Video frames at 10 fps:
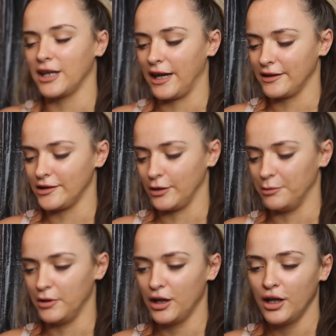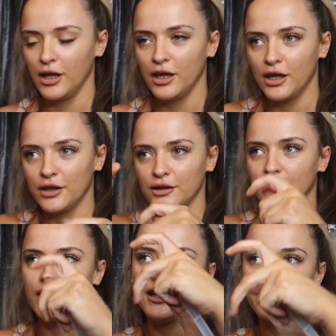get them
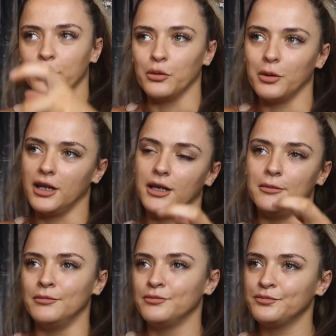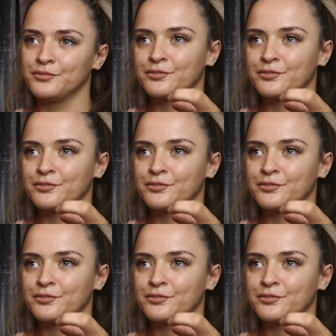the little um,